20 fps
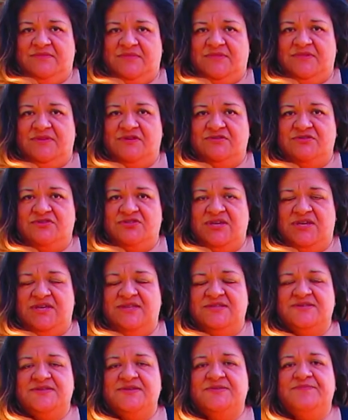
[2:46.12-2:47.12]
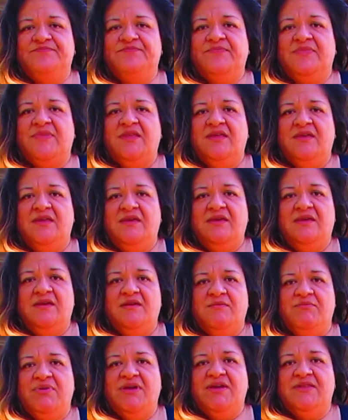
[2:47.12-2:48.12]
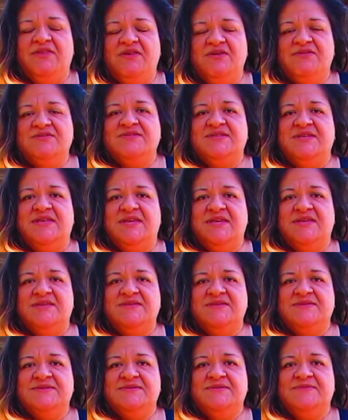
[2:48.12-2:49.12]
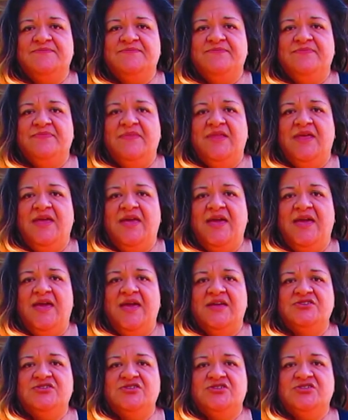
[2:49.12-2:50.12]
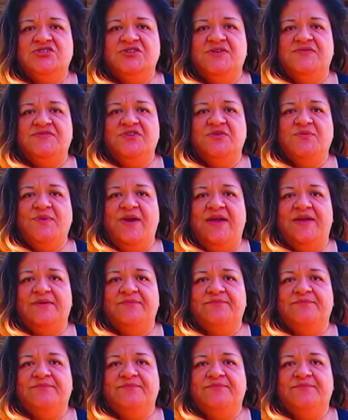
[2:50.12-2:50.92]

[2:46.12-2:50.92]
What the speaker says: those jeans, bend those knees, and just shift your weight.